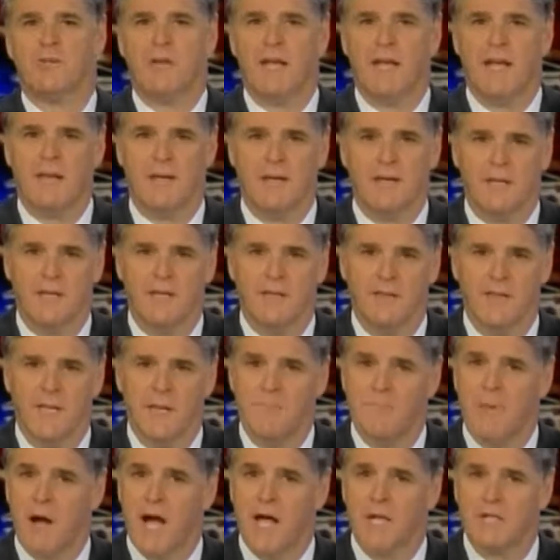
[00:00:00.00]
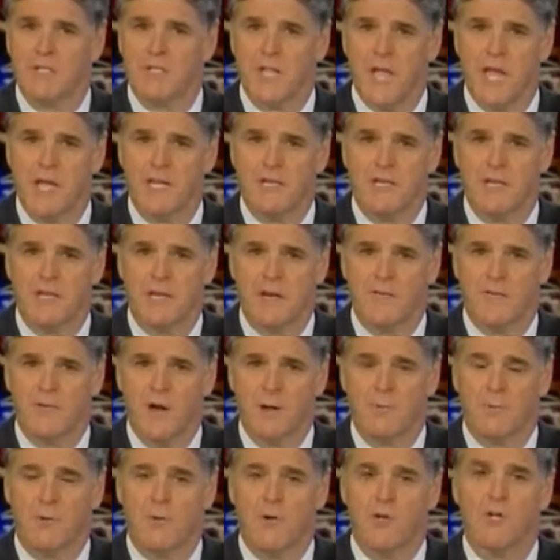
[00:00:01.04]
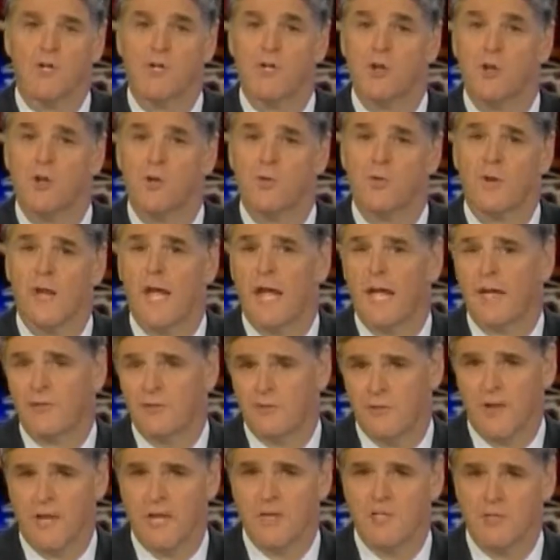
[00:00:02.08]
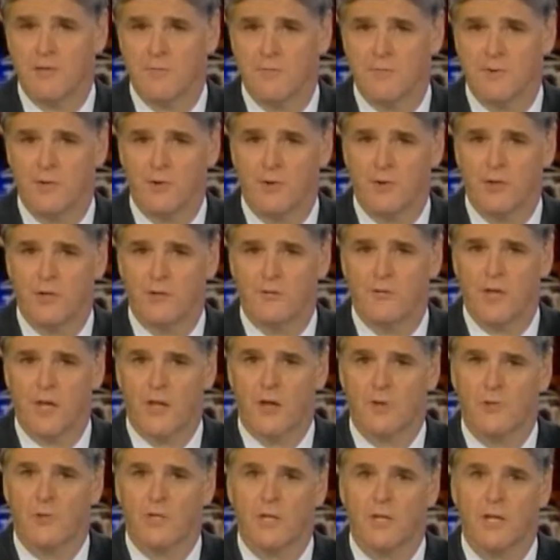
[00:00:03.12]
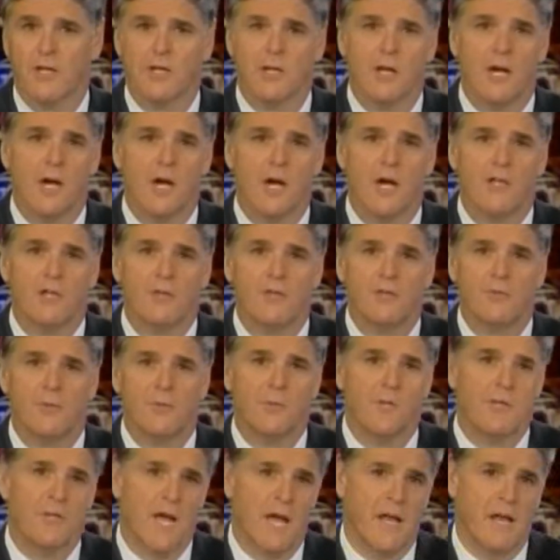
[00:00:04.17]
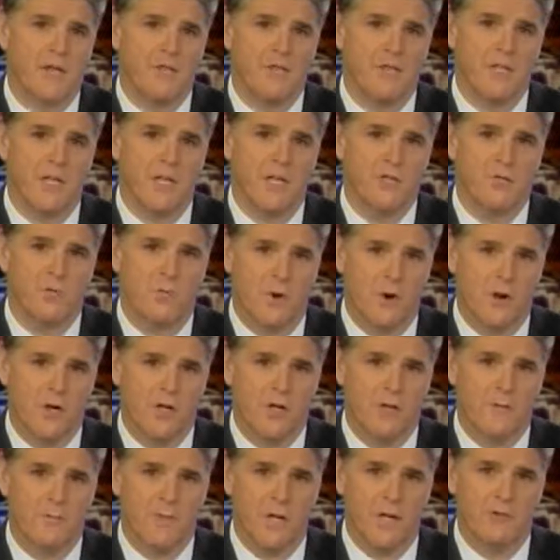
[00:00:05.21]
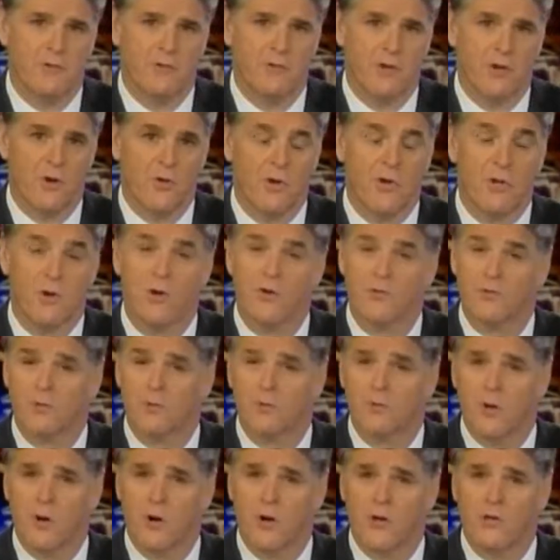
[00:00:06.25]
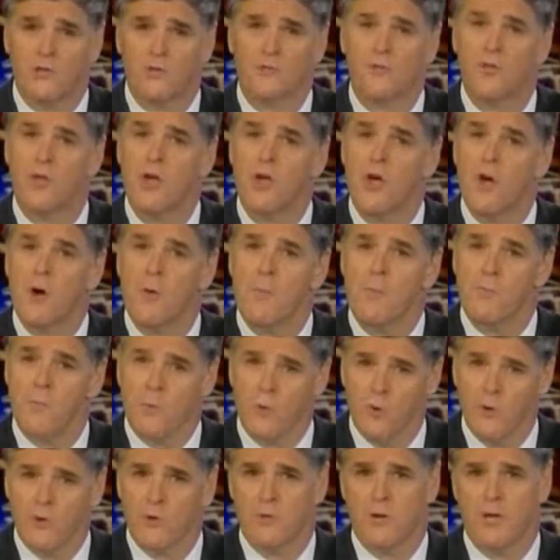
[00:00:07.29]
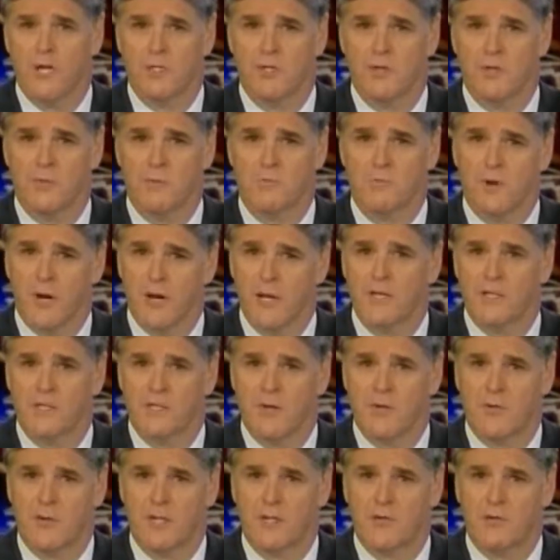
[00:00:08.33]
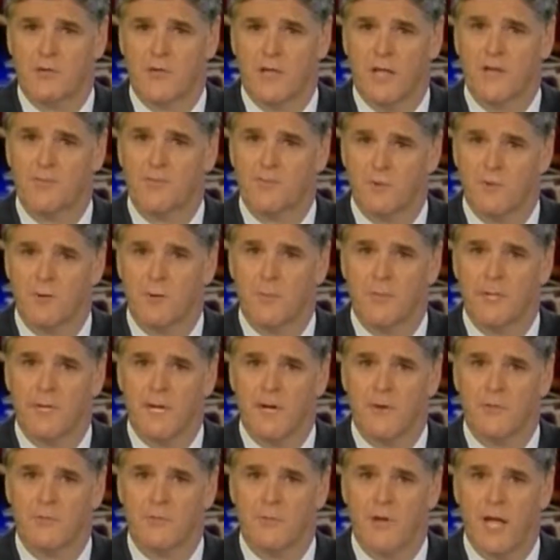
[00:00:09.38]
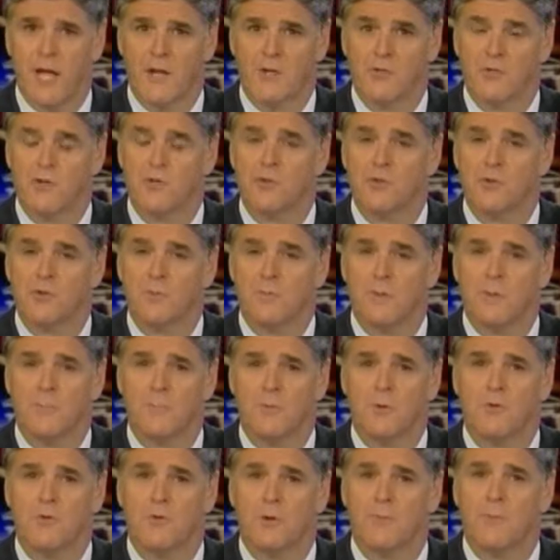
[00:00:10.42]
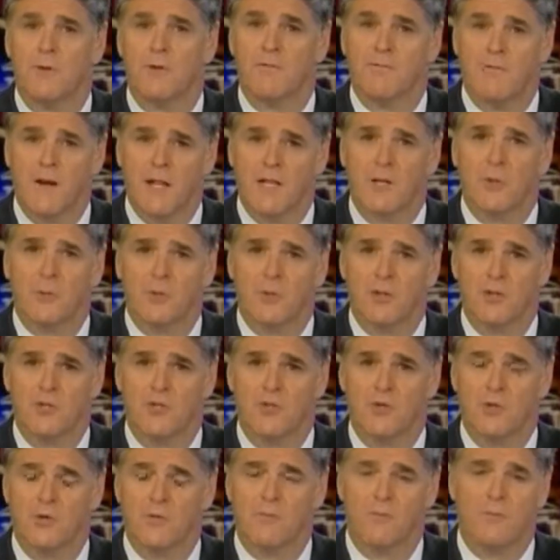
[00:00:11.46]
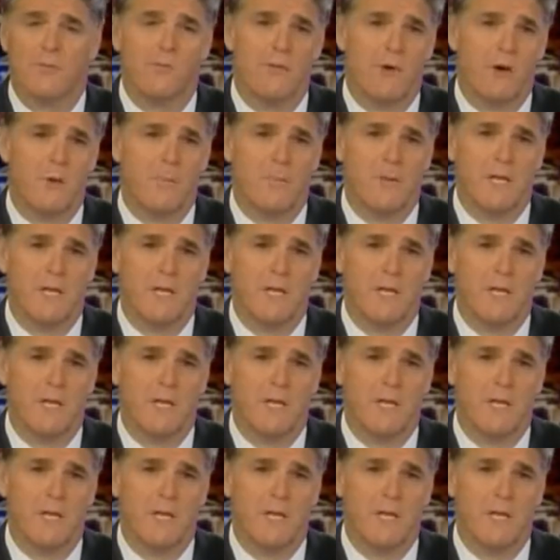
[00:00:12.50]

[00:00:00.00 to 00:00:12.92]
of Hannity, the botched ATF operation known as Fast and Furious. Not only let guns from the United States walk into Mexico, it also cost border agent Brian Terry his life. Joining me now with reaction to two people who have been following the story from the very